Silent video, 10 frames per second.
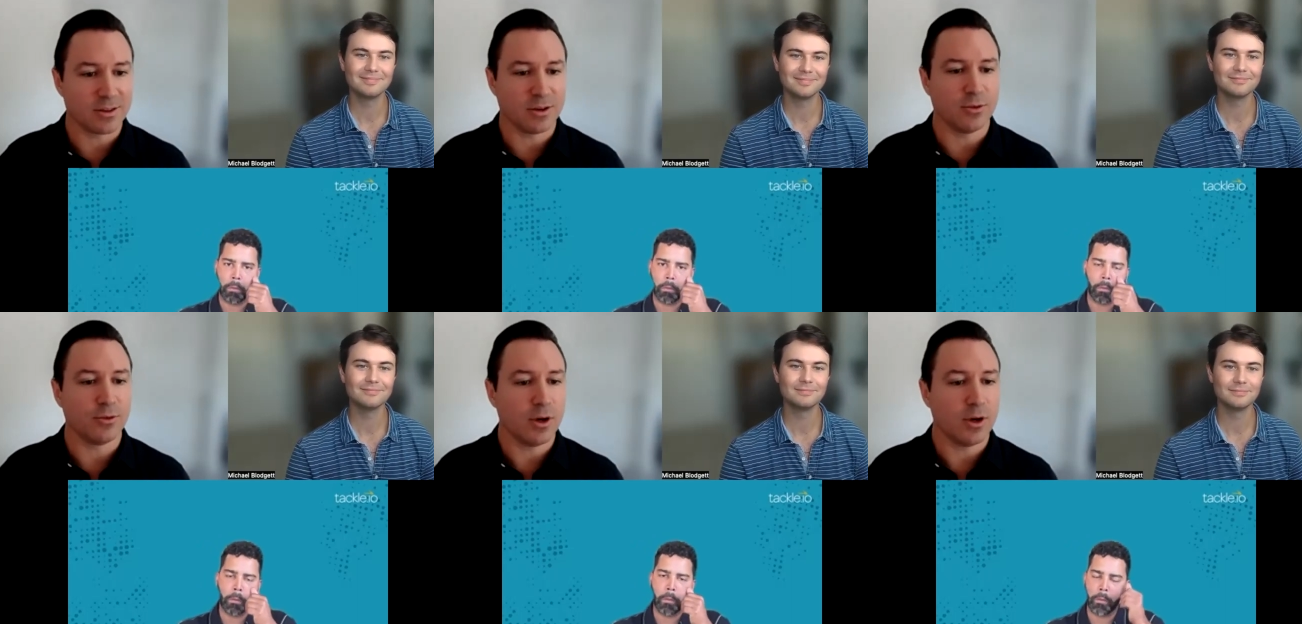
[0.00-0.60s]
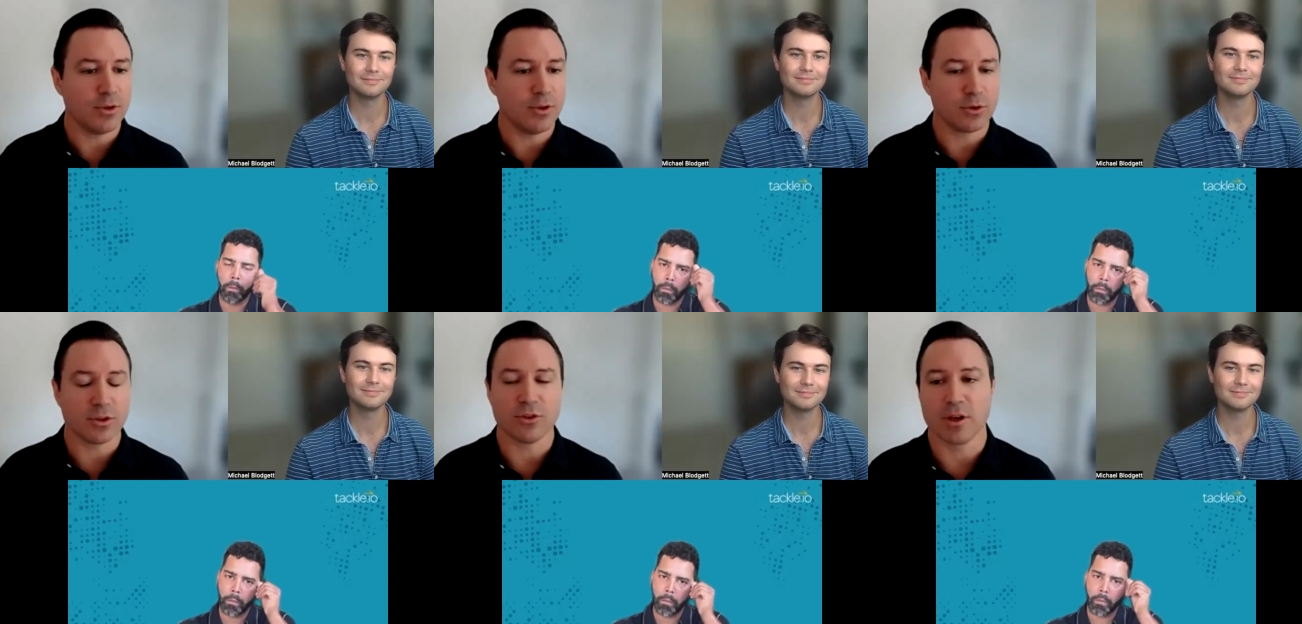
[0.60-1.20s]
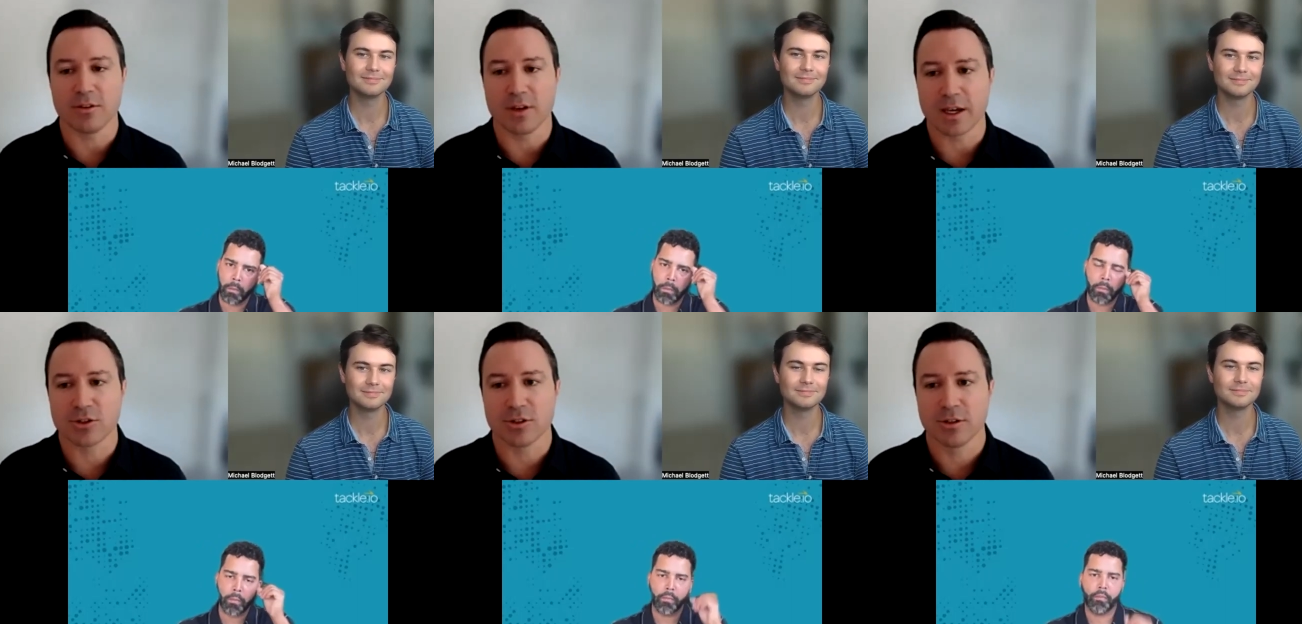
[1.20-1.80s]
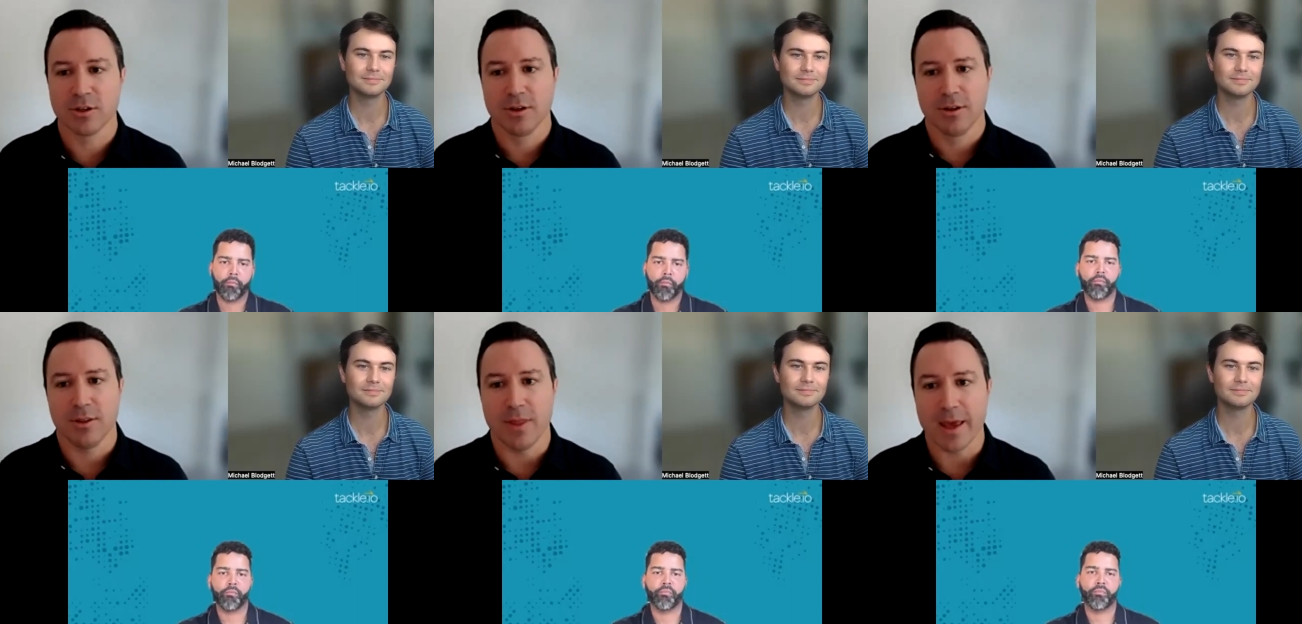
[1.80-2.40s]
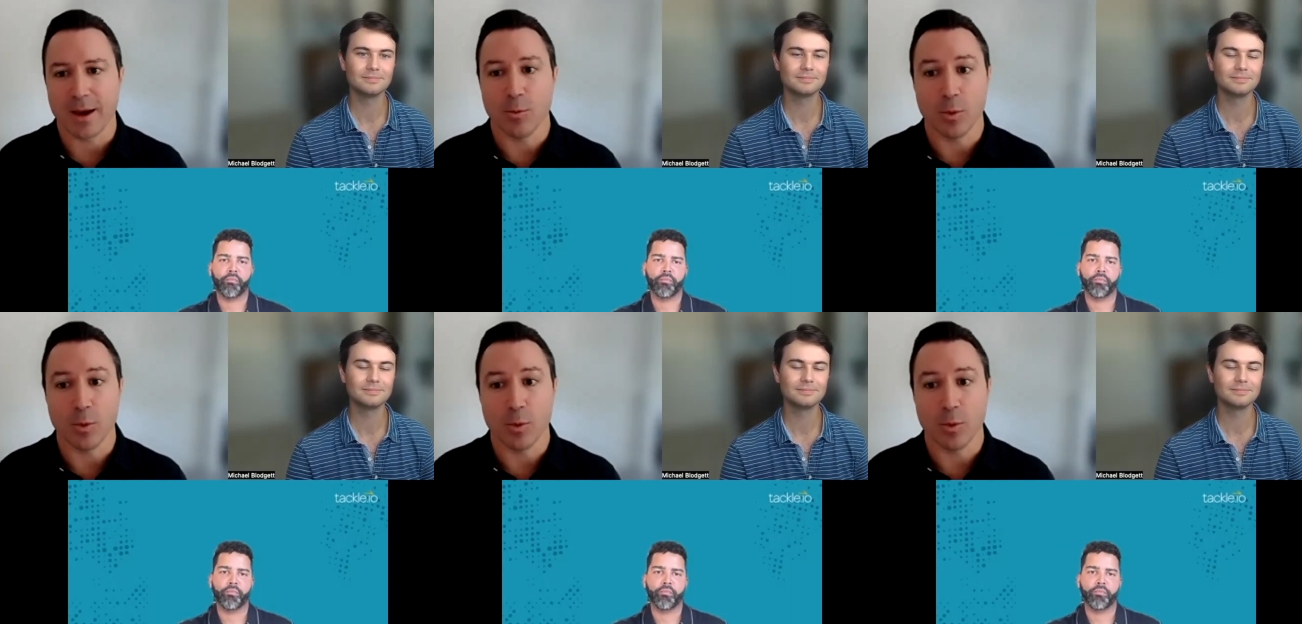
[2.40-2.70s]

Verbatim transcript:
Speaker 1: of of use and transaction, that